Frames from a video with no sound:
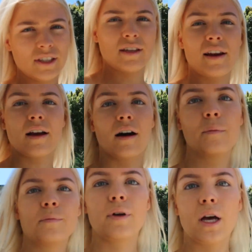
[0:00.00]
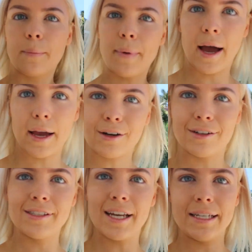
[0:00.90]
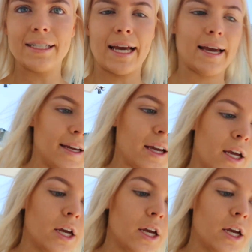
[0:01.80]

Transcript: just setting up my content day,